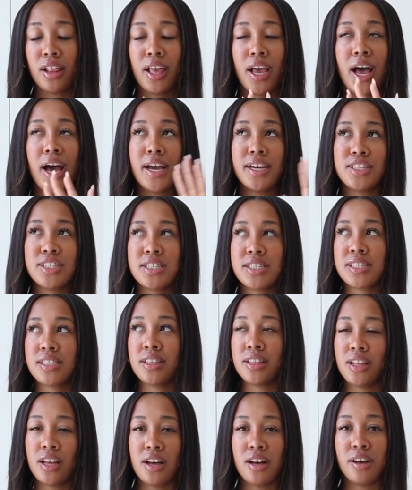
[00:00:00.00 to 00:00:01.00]
Like, I just
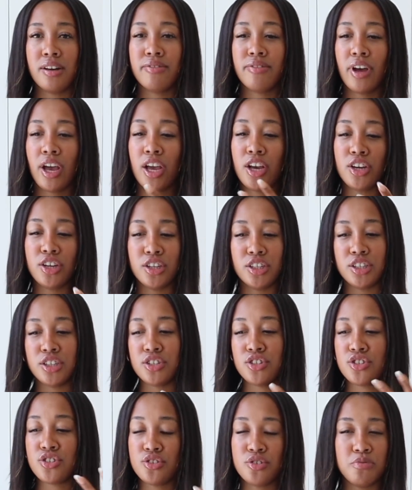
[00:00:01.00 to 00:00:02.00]
love a
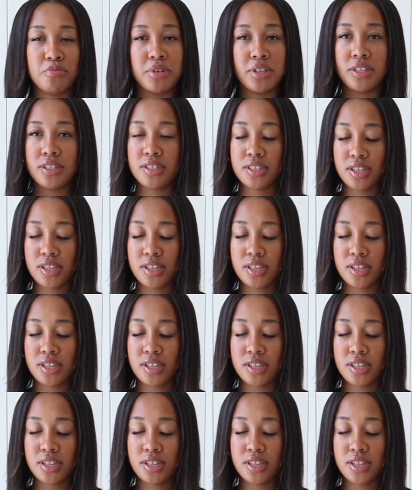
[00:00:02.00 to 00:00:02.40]
good two-piece